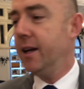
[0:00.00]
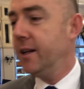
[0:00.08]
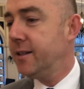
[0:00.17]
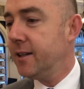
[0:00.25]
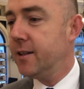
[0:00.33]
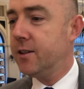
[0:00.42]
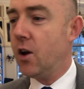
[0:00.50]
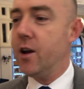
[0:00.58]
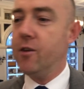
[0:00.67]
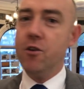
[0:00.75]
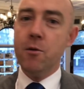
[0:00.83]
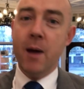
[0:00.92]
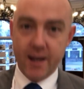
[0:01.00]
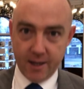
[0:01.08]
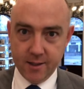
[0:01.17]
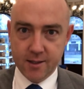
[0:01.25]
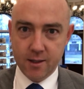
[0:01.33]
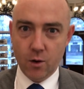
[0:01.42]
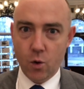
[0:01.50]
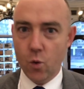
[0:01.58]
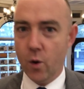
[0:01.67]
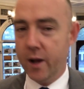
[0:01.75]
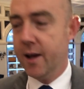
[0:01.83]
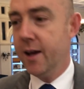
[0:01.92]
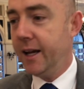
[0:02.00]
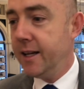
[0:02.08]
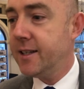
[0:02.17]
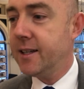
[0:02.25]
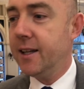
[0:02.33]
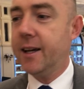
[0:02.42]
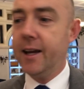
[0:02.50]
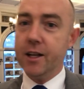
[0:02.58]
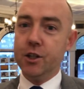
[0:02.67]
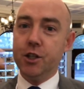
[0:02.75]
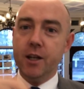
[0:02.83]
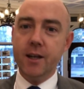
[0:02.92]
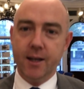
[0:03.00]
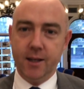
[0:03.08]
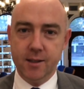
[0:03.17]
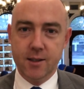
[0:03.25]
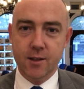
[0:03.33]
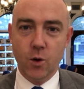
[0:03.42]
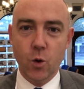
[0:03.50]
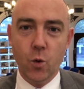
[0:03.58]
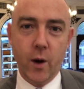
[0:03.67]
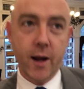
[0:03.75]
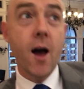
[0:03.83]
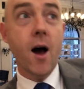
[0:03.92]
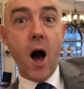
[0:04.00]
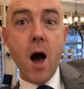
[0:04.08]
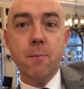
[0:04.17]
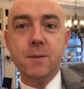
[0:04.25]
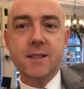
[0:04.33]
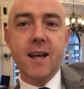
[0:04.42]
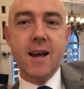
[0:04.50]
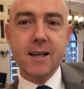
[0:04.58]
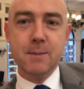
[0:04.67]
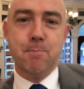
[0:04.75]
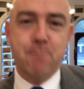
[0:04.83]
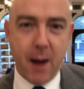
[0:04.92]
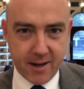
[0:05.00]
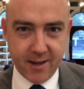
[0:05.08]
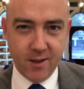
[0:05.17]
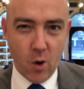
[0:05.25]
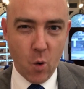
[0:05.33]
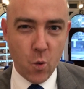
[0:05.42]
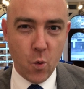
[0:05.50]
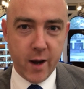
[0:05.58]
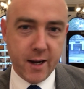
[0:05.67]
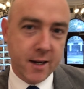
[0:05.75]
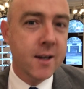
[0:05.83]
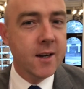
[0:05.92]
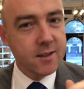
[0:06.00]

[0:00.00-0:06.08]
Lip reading: into the dining room, into the hallway, into the kitchen, into the hallway, upstairs, back in the hallway.